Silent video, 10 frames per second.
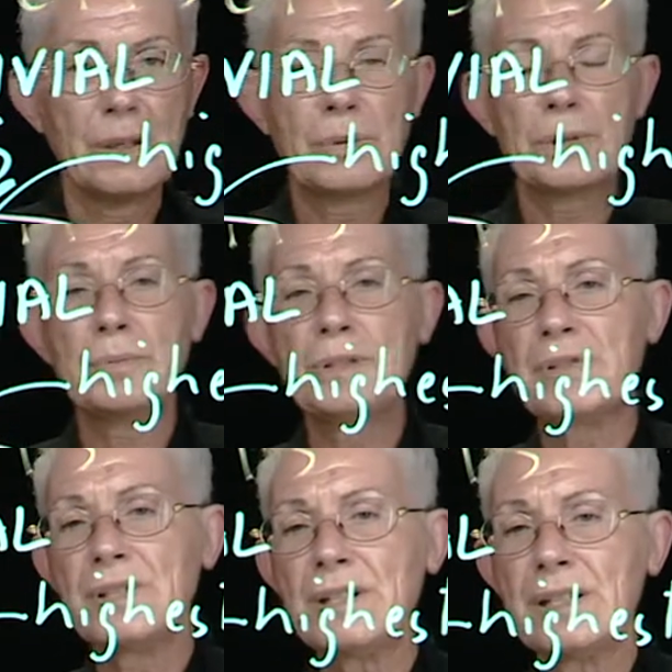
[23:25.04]
what we
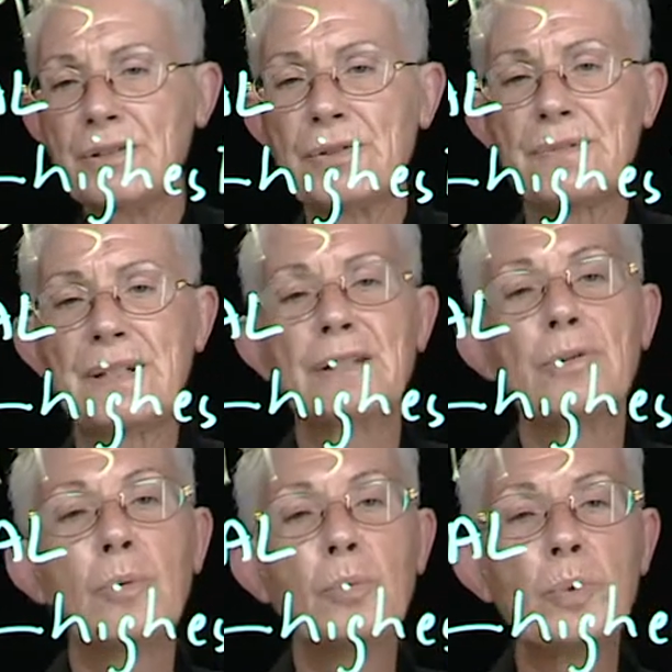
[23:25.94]
see is that
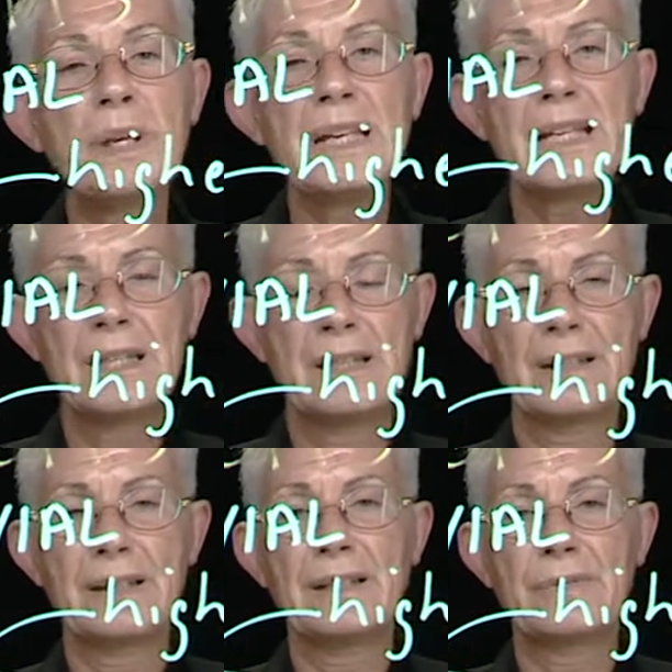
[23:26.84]
we can
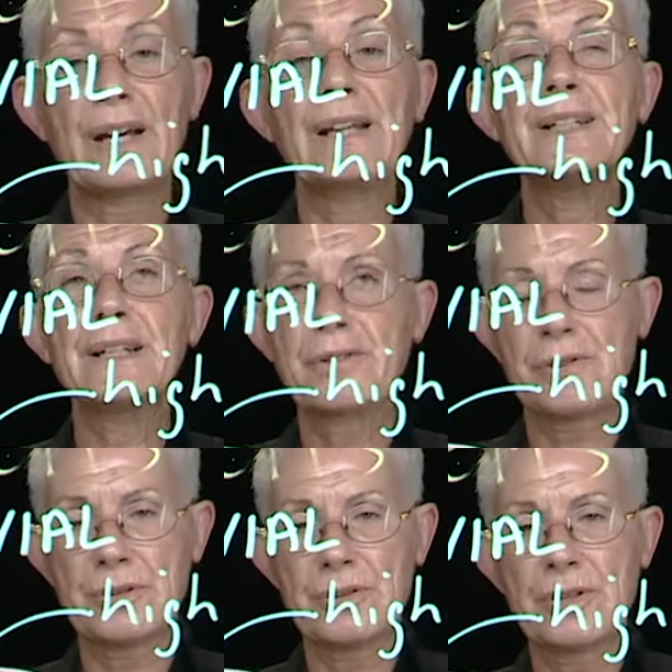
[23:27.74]
have an
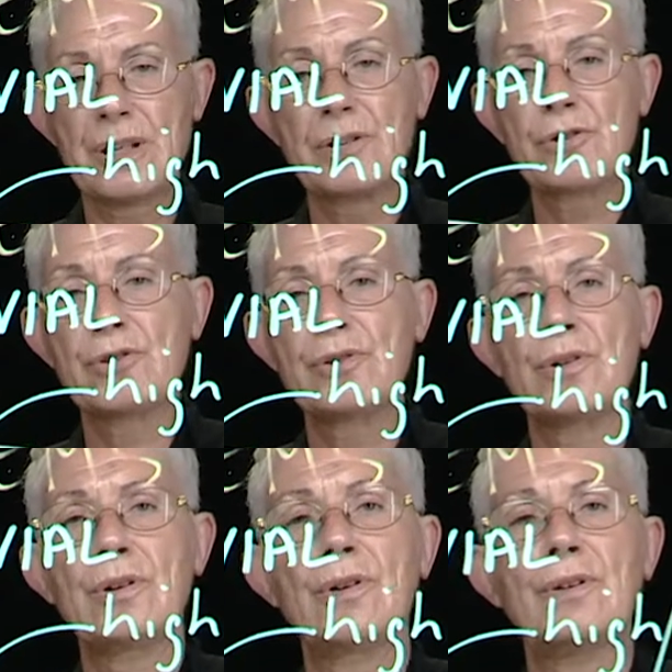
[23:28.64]
association
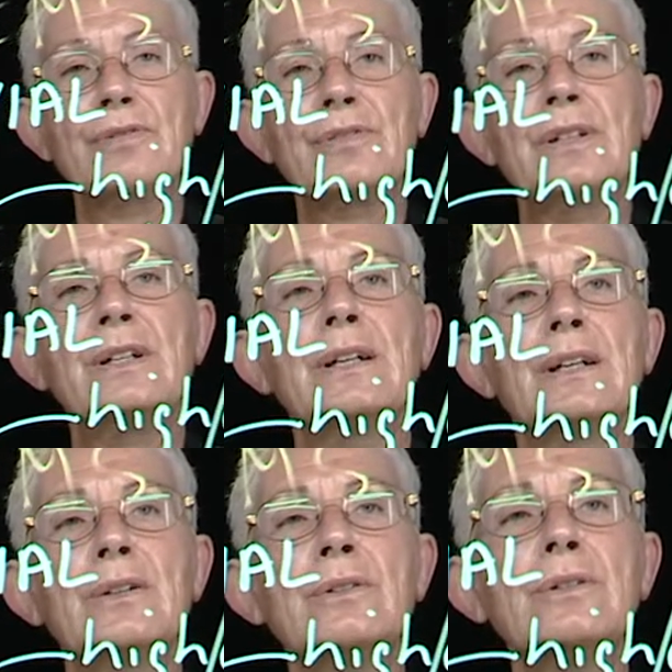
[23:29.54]
of a
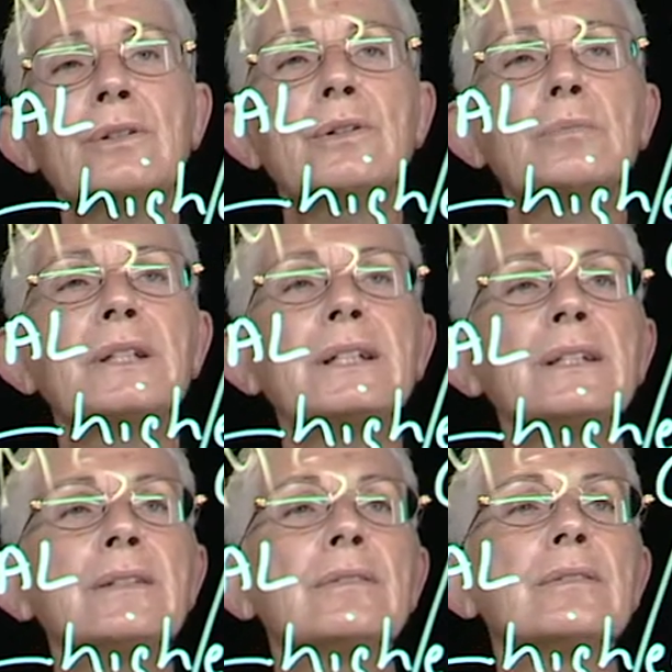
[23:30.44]
conglomerate